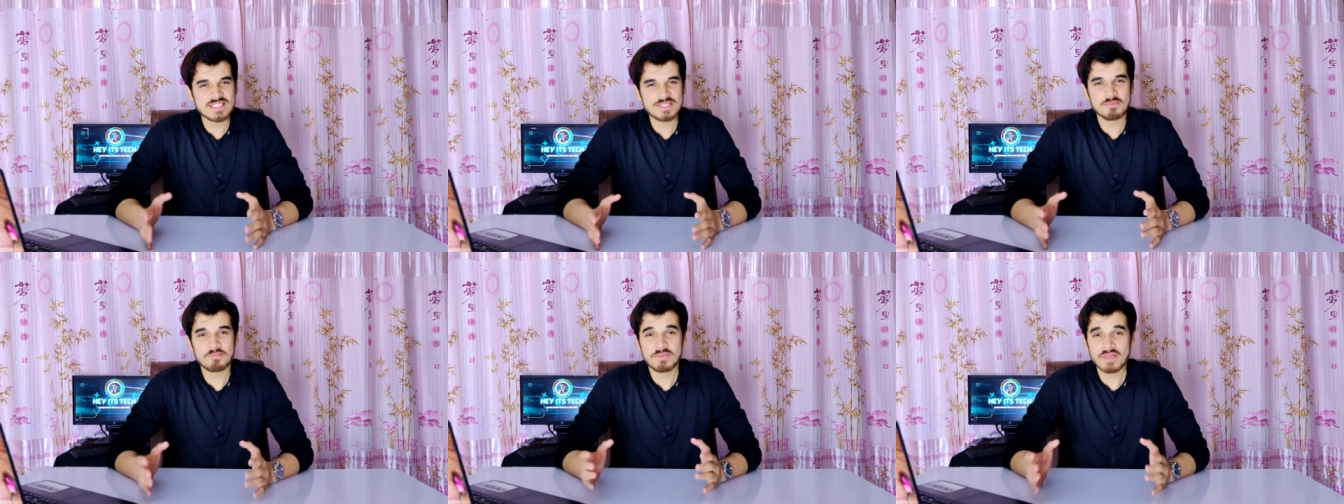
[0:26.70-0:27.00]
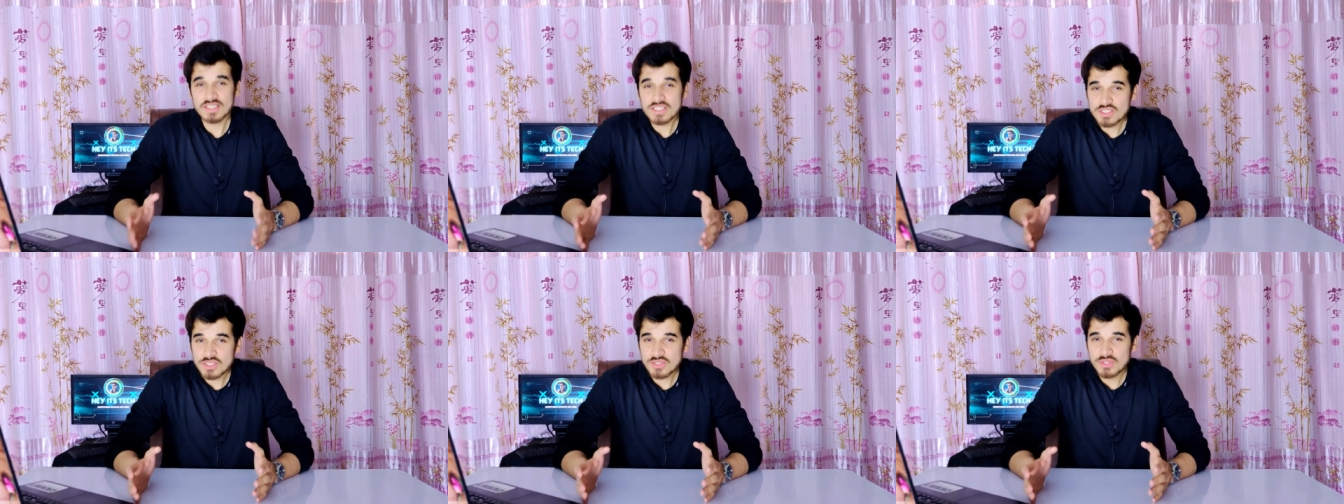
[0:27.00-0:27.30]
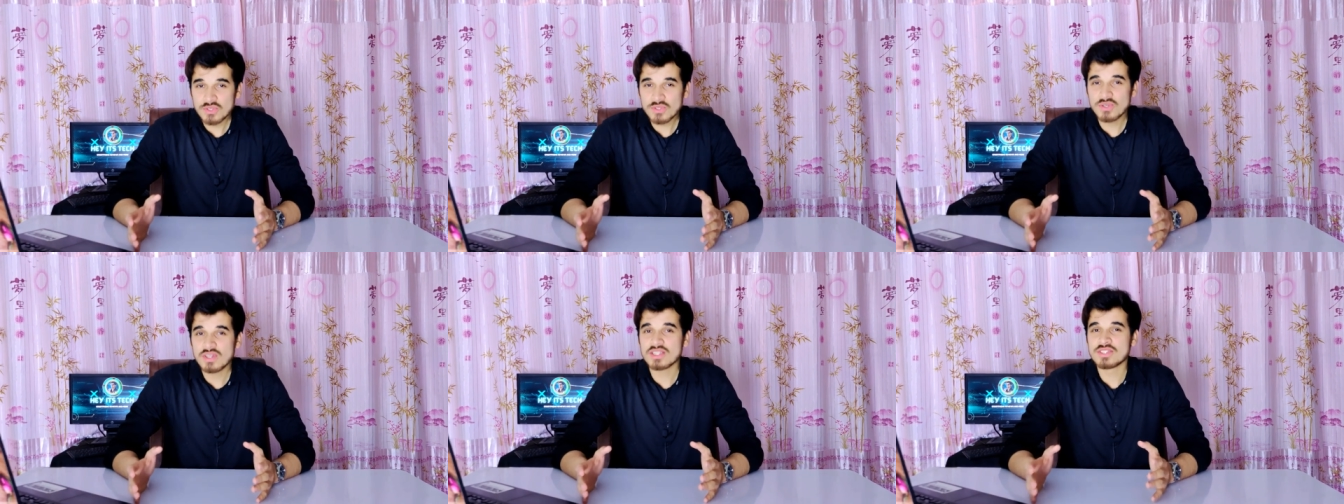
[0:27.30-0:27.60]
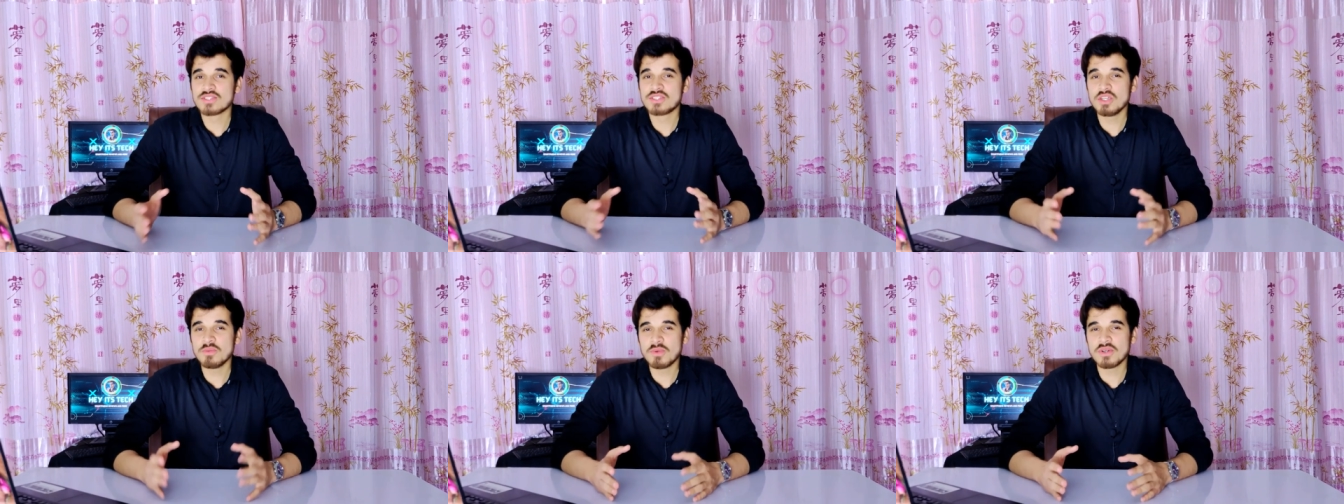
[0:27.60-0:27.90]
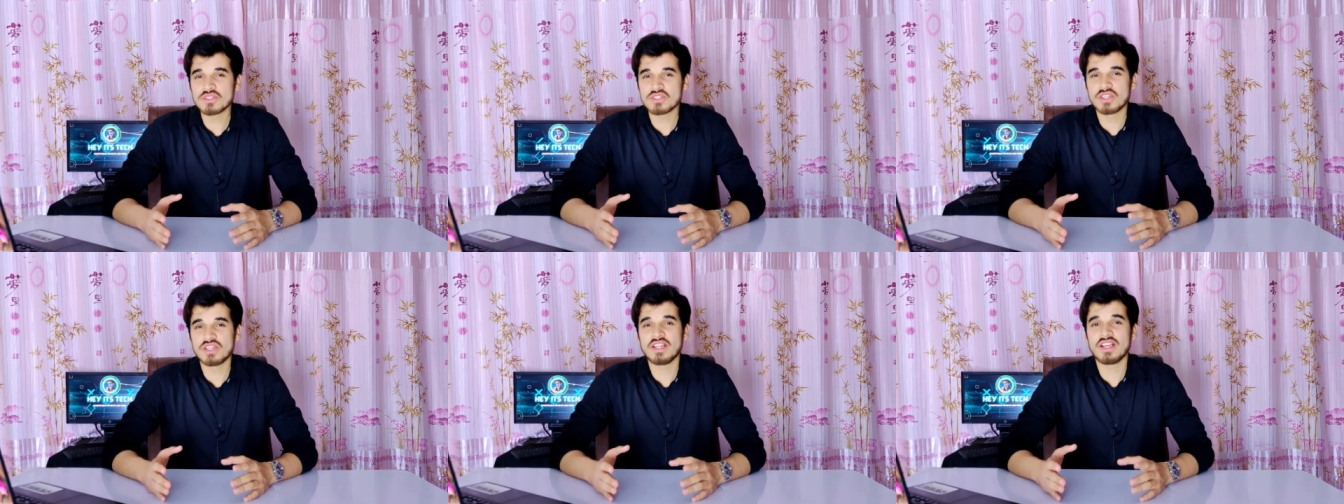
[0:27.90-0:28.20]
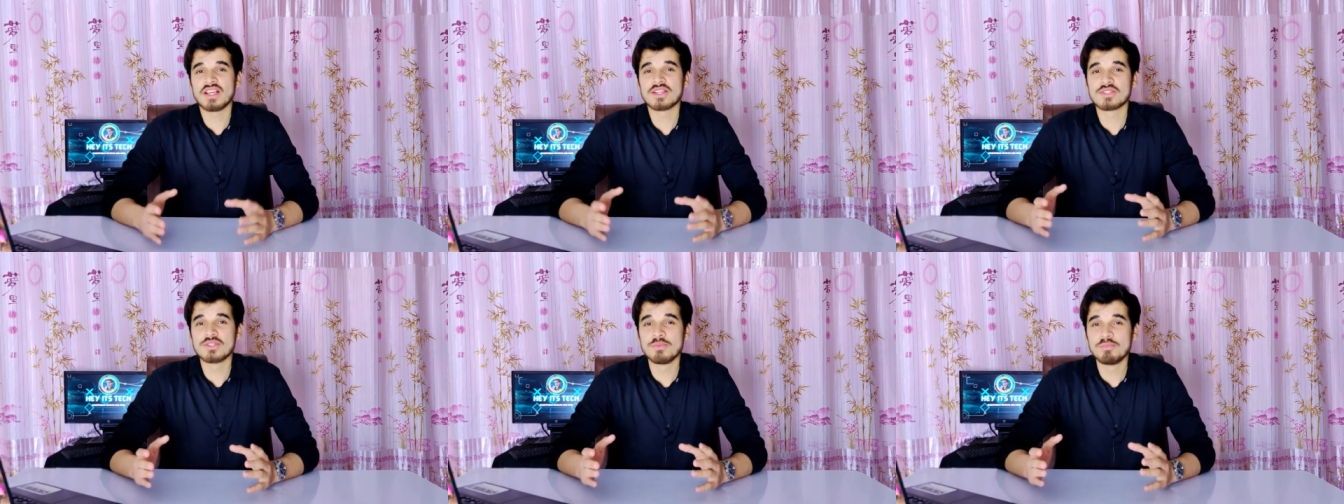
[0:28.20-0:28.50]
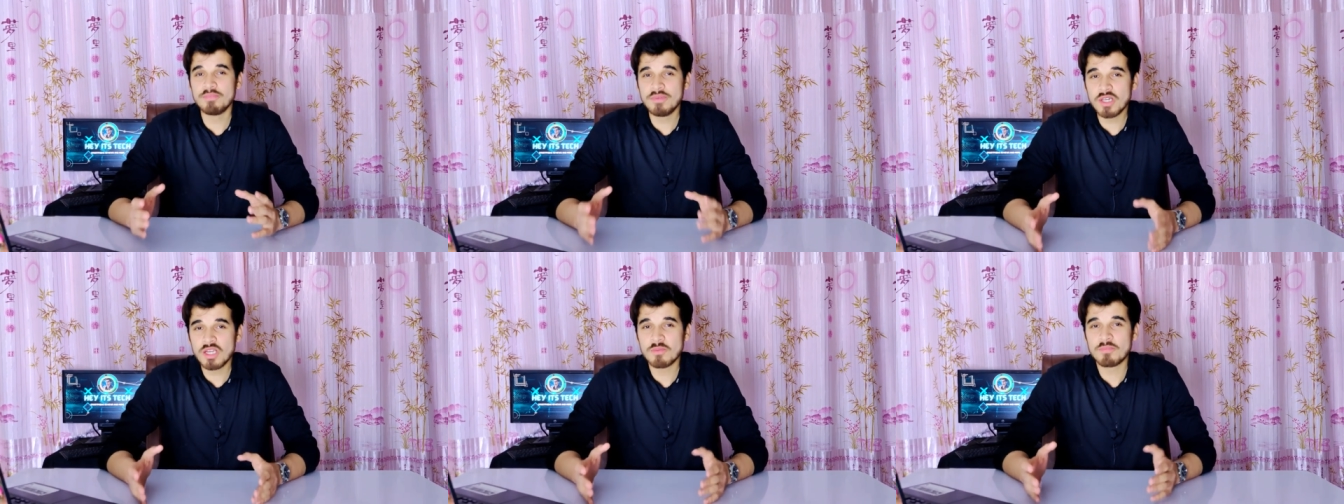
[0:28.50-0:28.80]
seven Plus Gen two is demonstrating a
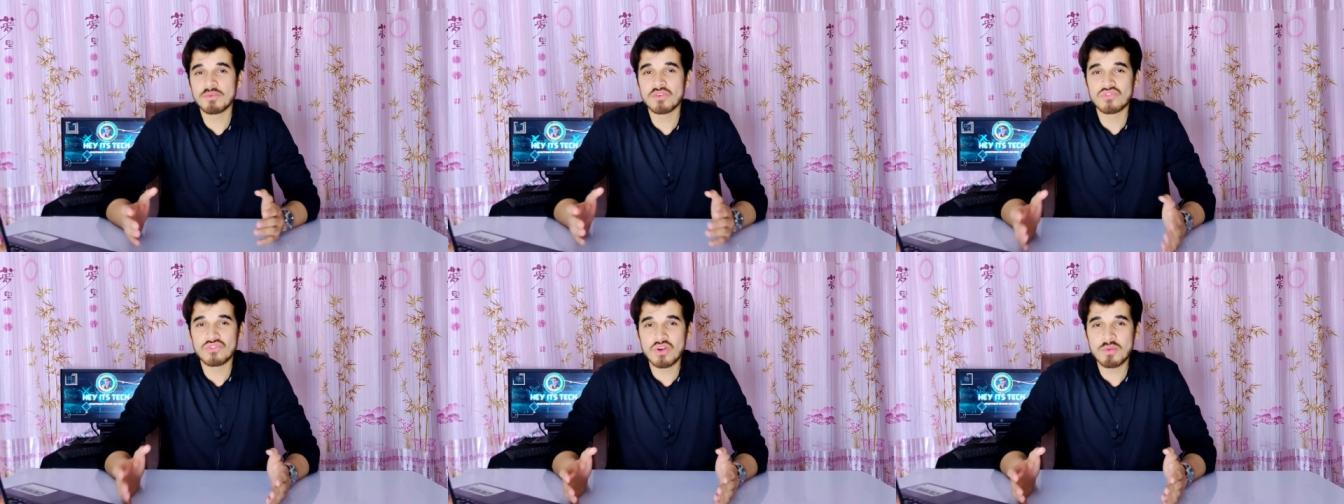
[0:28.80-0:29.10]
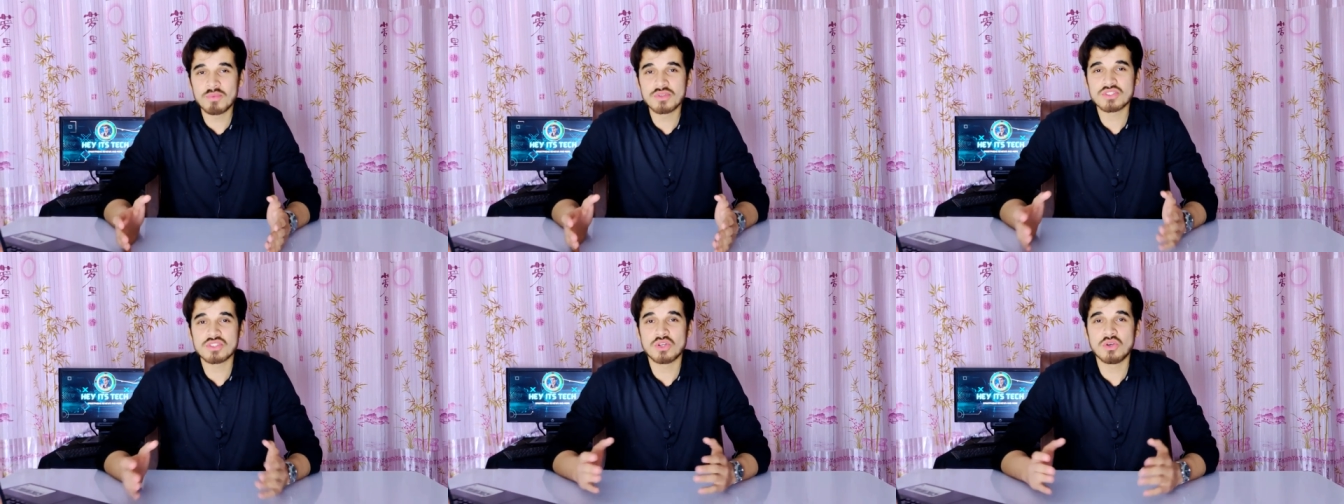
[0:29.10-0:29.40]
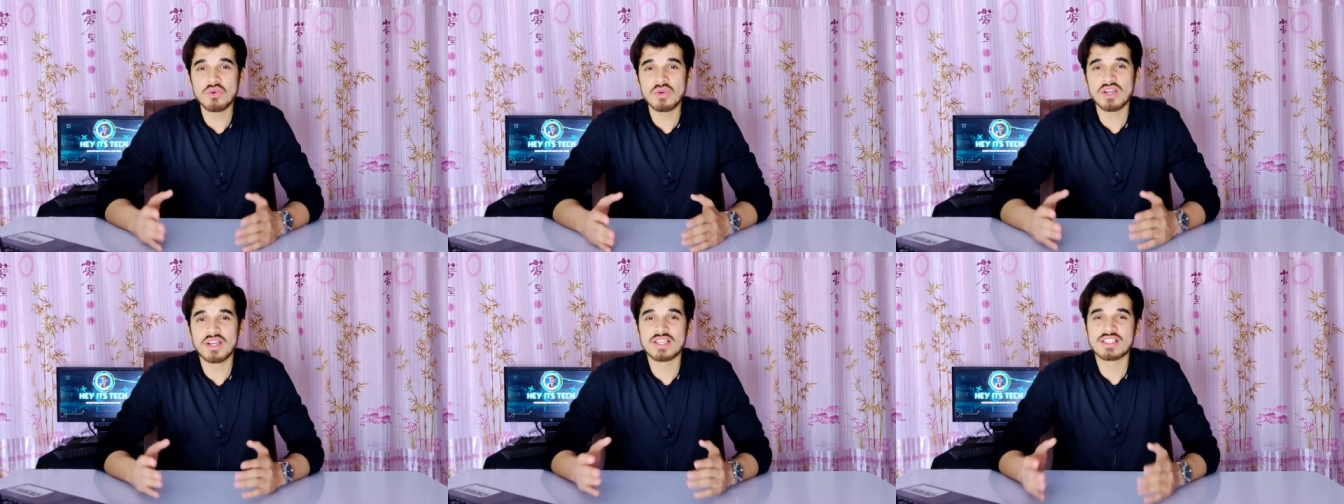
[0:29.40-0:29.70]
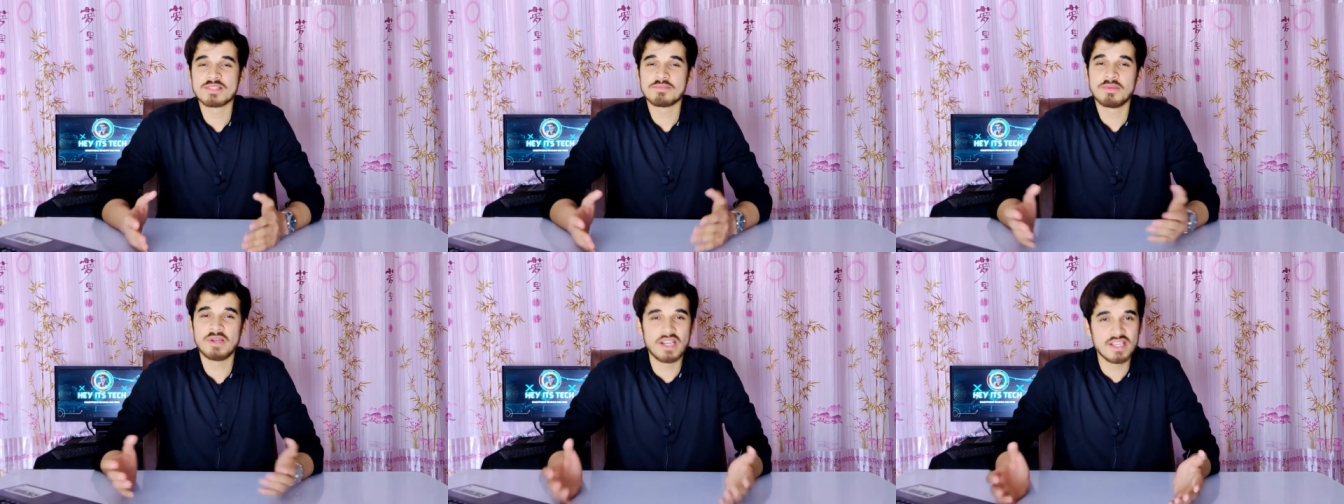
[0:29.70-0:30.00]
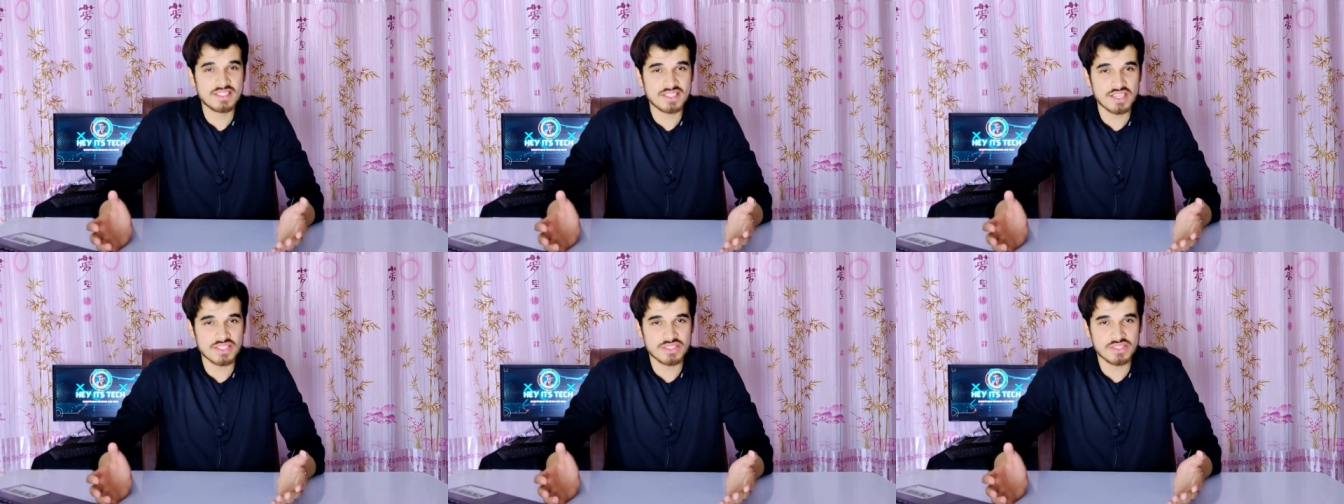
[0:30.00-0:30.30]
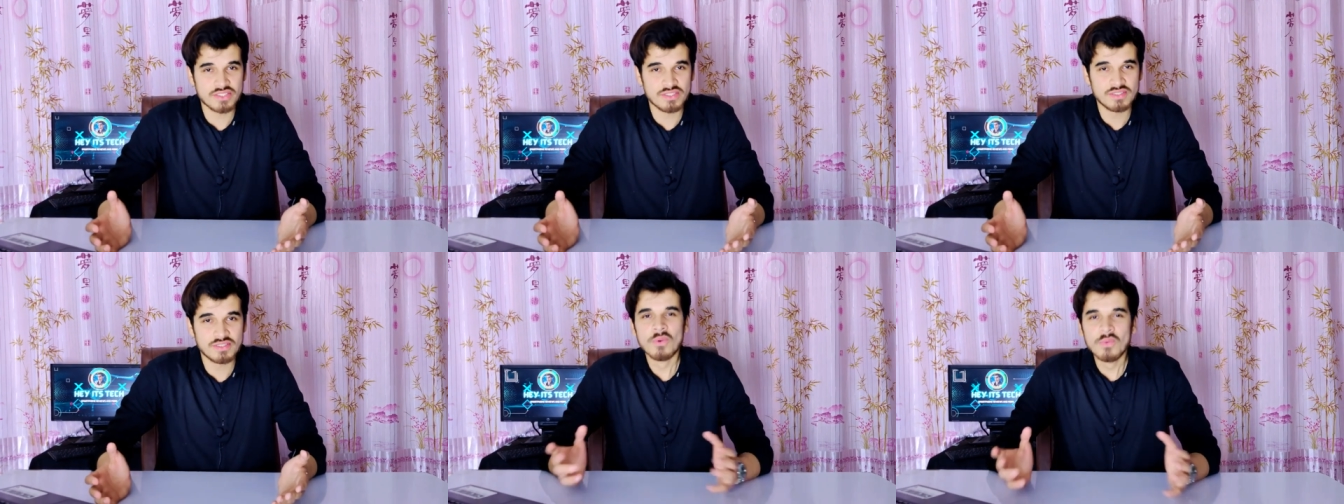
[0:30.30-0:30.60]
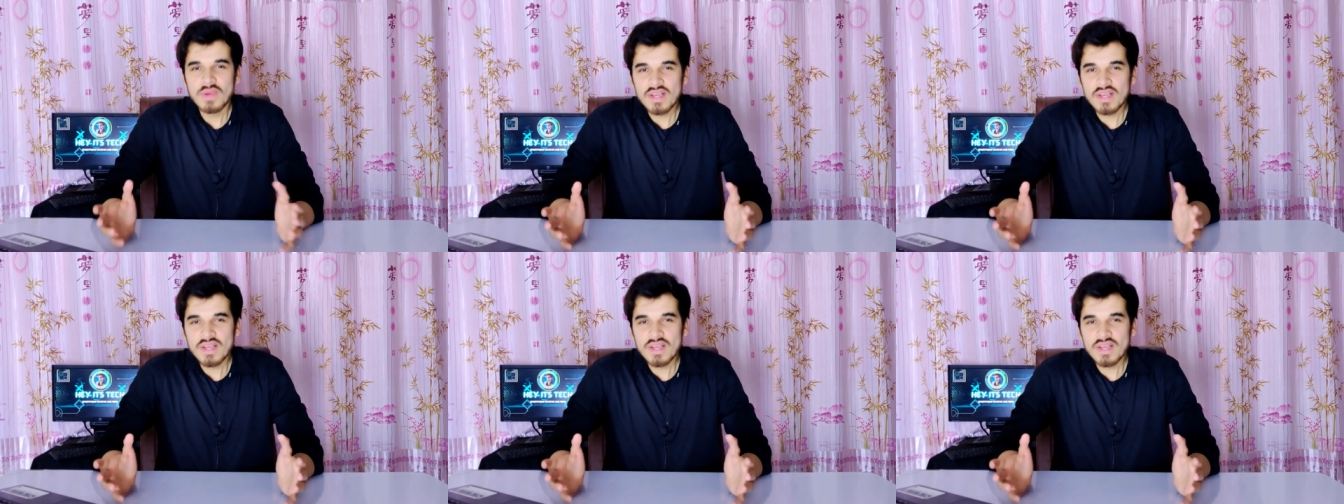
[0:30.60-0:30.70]
superior performance over its predecessor,